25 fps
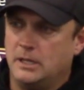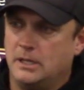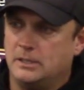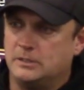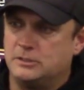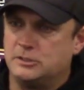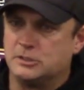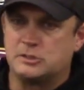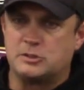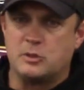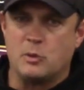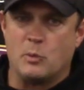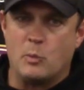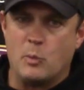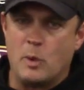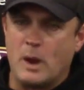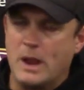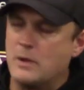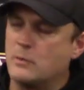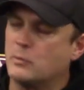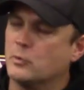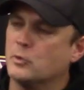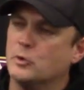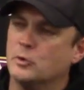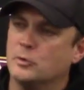just the
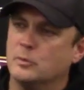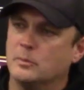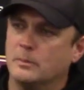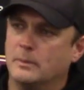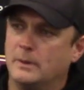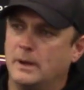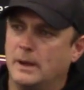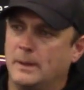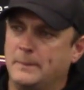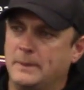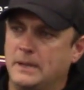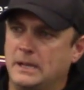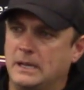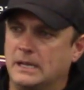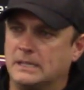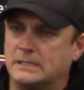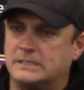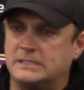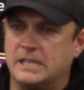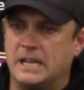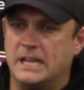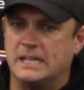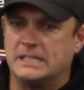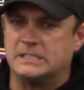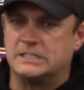weight room. I mean,
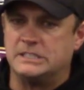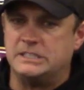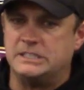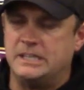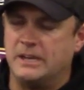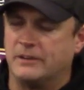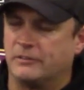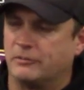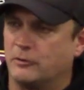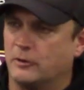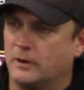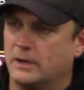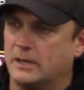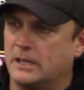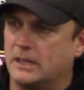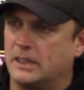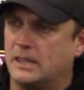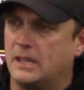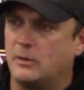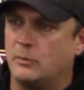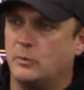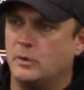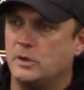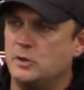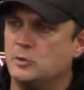it's different
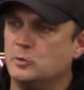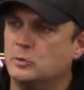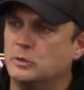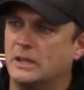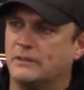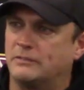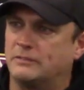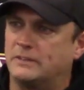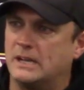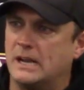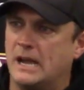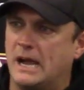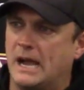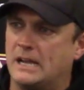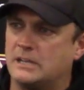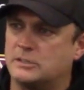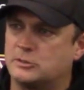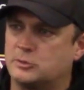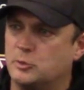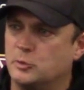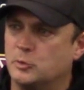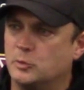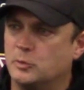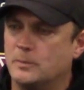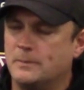than when you lift in high
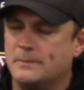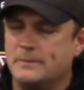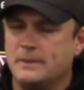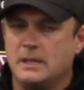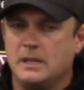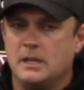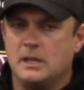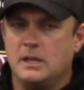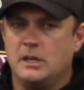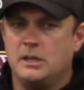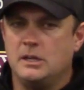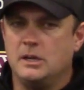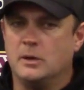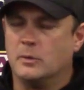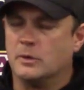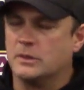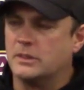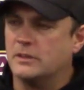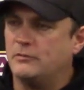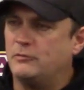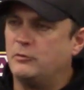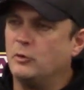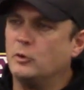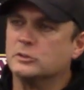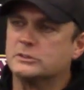school. You're with
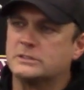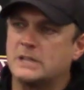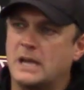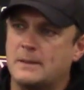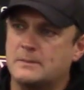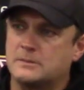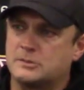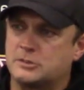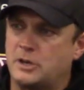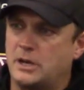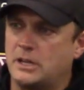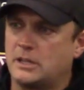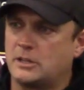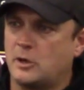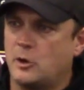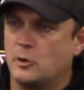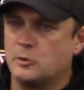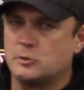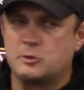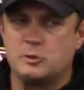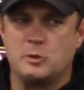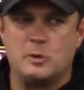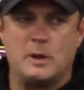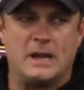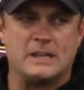a full-time strength
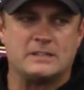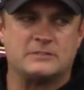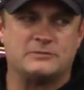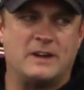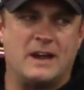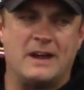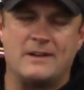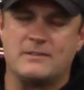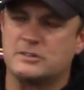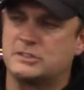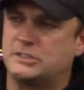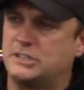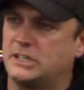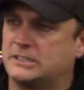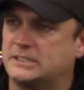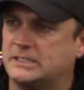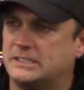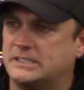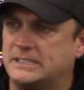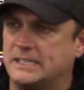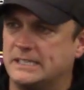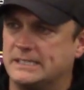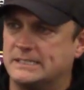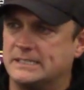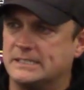coach who has five or six
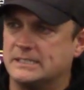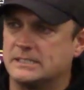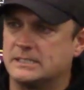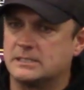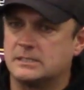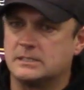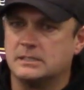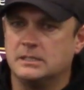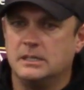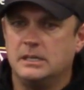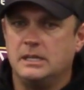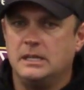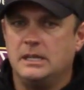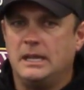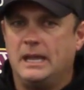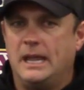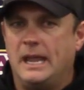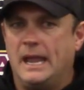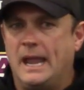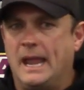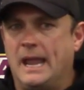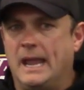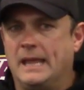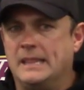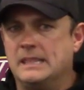assistants.
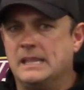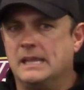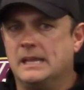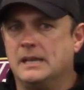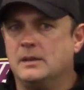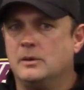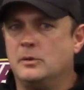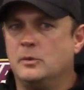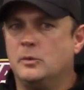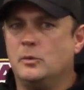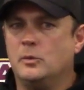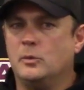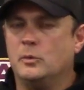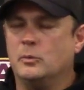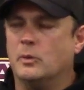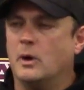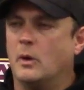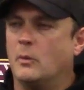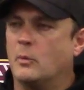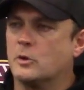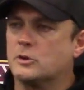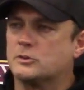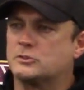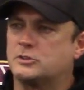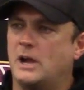And then
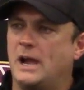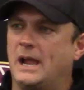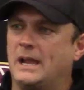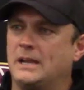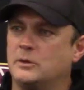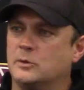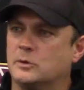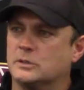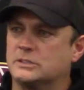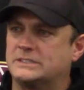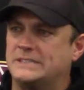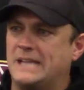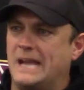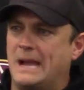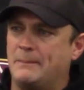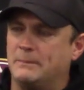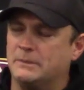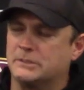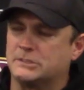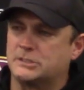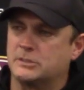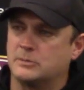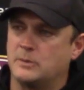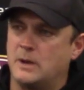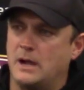what we're trying to
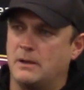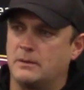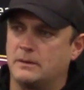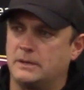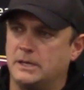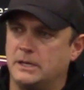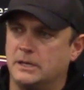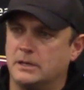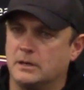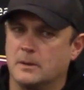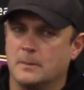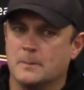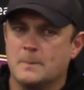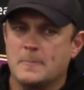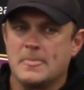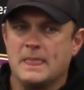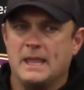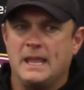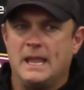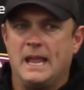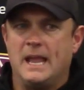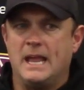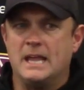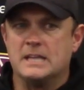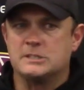establish around here
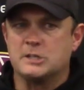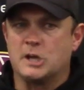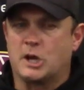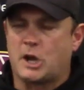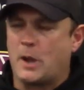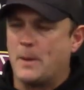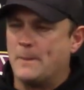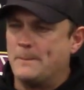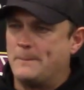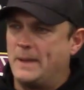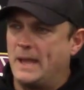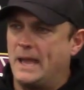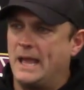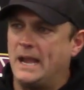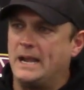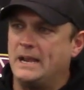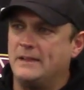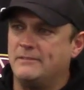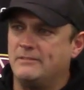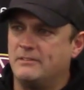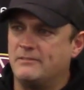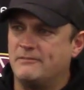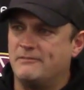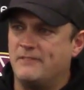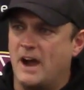is a
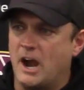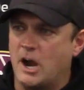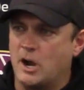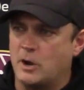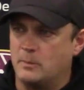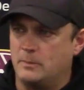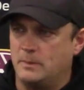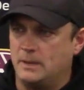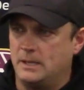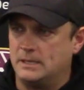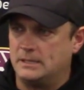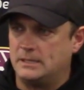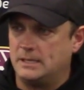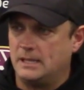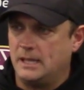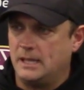competitive environment